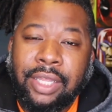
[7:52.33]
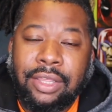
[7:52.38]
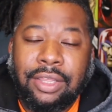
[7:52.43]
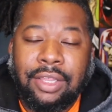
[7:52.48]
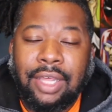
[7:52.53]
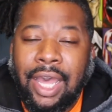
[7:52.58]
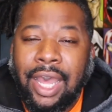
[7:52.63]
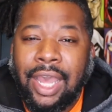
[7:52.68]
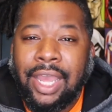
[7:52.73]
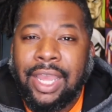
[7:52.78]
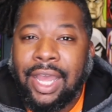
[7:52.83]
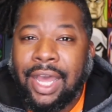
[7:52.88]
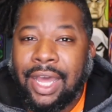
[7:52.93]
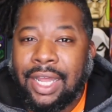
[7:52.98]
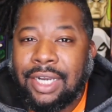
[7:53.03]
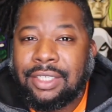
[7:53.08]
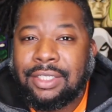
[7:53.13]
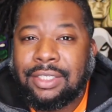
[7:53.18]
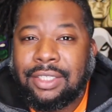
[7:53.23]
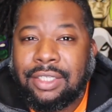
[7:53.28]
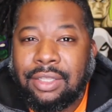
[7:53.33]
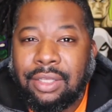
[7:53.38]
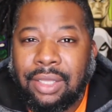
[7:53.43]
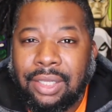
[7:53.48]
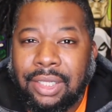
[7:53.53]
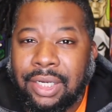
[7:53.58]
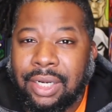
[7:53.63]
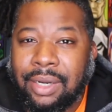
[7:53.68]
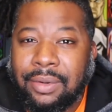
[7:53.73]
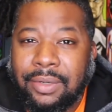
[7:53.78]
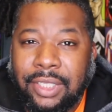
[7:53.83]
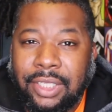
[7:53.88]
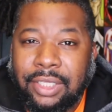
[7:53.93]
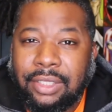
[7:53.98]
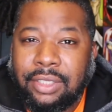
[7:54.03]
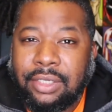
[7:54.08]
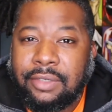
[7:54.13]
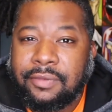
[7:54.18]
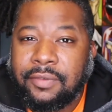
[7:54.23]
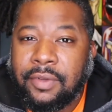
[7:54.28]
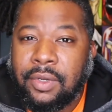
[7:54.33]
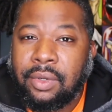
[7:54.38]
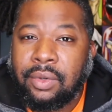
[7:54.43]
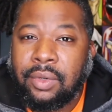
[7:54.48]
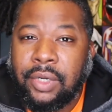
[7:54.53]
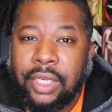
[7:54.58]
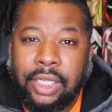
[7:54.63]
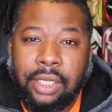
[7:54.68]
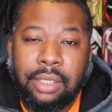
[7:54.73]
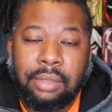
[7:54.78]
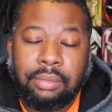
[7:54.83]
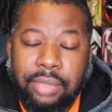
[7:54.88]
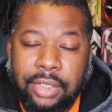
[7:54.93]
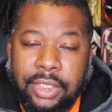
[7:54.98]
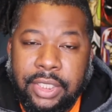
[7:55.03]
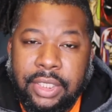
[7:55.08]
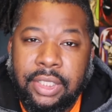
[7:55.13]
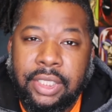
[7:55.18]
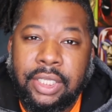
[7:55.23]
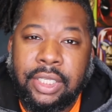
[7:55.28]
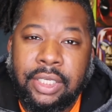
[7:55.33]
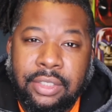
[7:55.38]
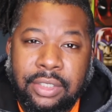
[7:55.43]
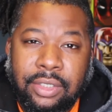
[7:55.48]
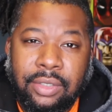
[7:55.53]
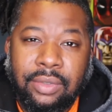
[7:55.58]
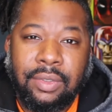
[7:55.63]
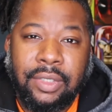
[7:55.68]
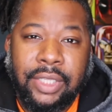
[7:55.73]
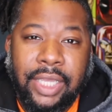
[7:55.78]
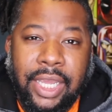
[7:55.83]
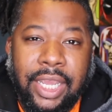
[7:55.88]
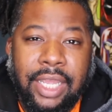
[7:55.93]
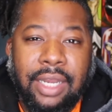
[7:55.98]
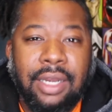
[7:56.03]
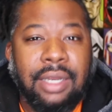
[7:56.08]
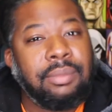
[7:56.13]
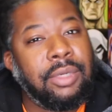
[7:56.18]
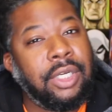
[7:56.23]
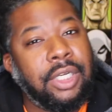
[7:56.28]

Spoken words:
I honestly thought that I would get this phone and completely and totally hate it,